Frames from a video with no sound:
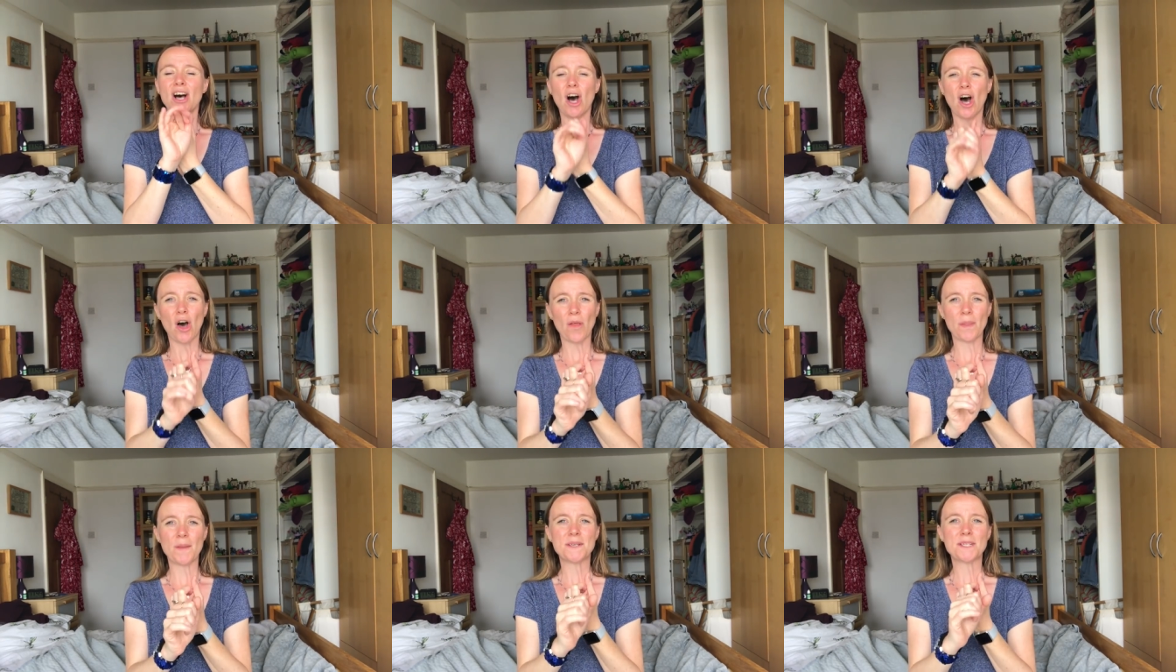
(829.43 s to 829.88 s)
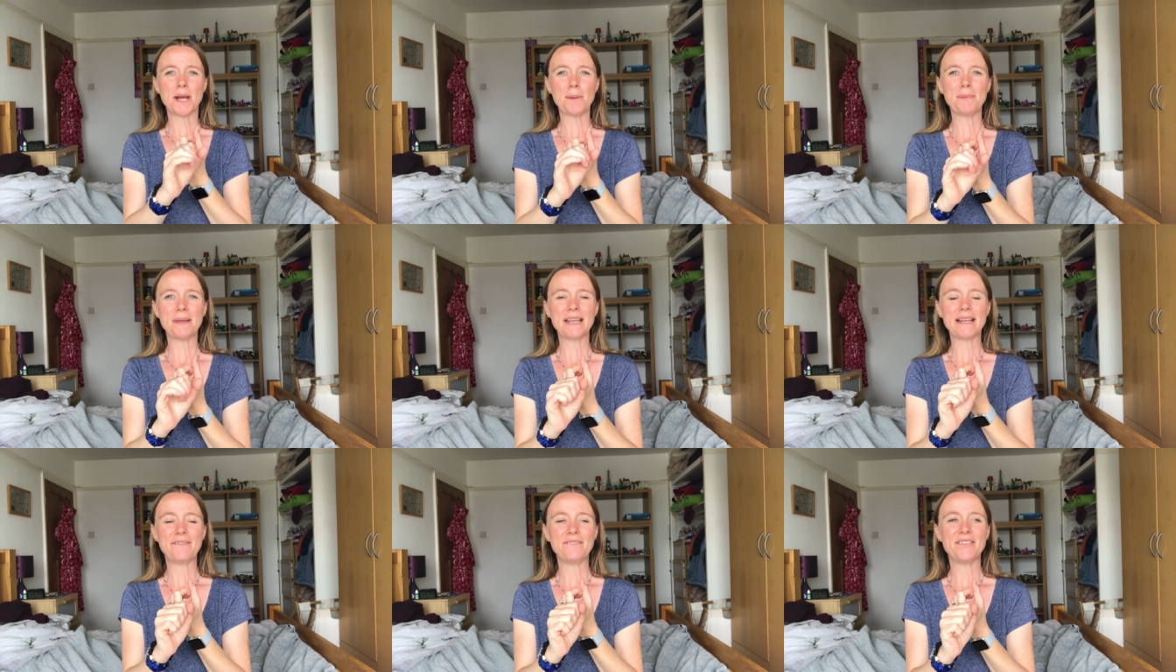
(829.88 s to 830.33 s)
on the
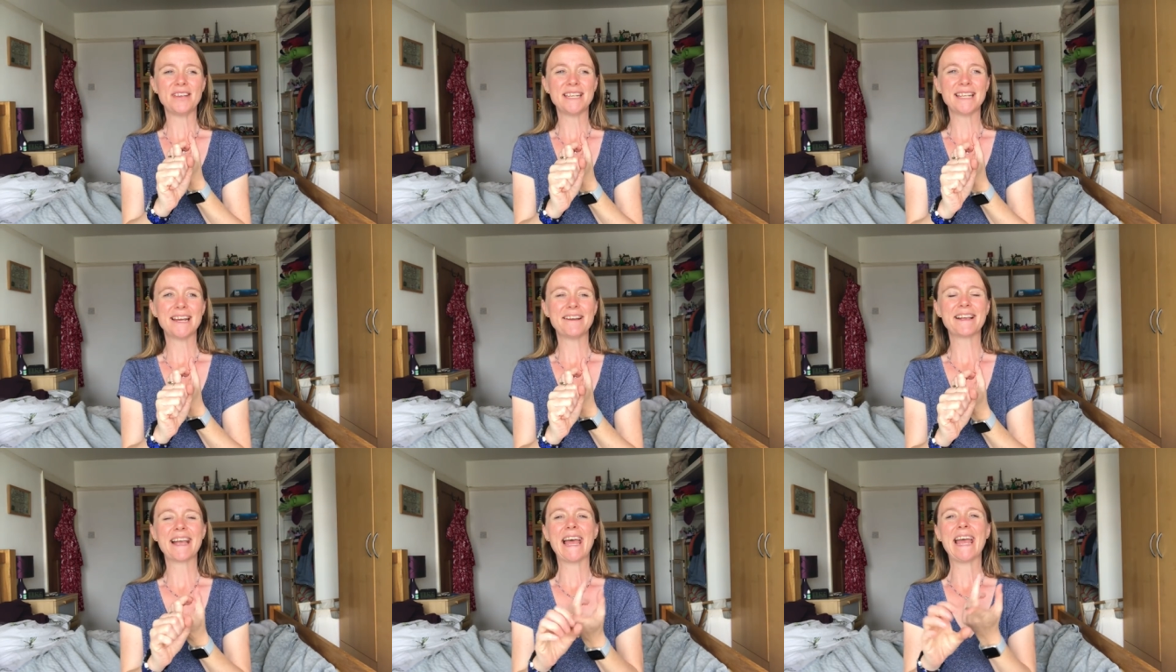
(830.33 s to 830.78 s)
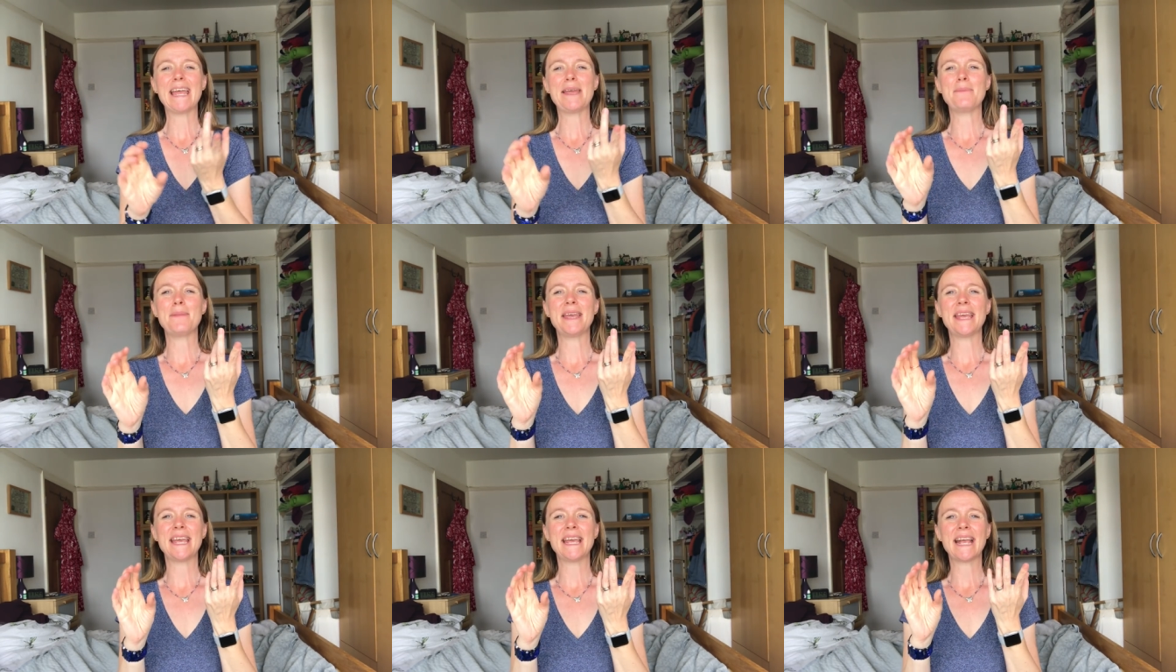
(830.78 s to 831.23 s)
topic of video
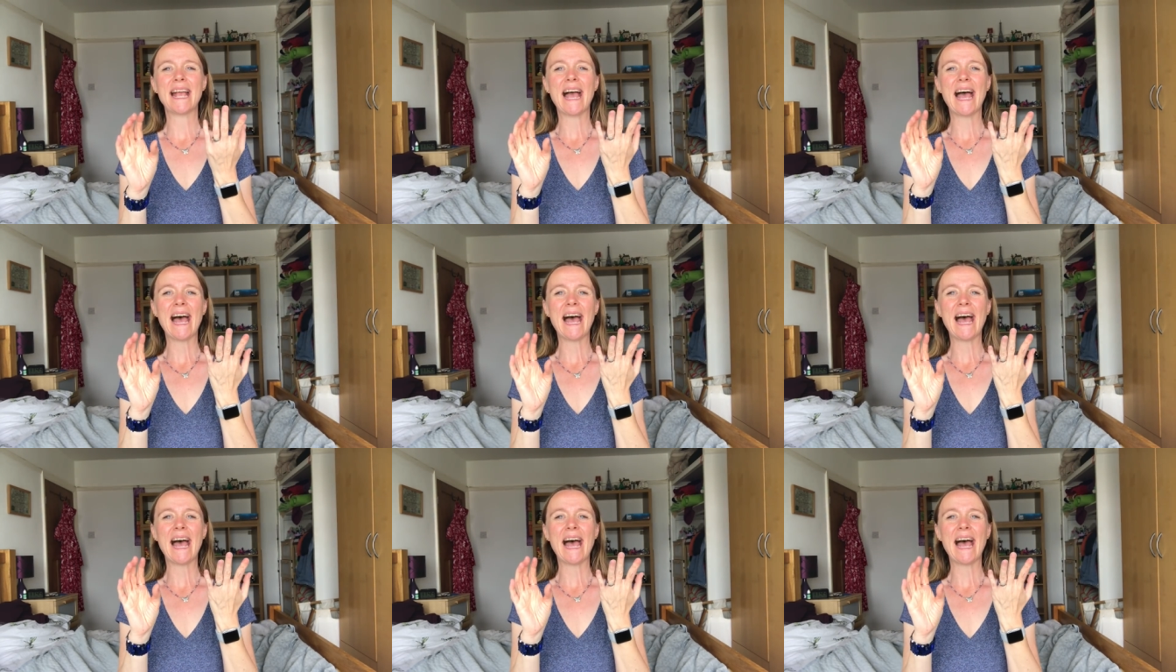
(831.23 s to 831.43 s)
gaming.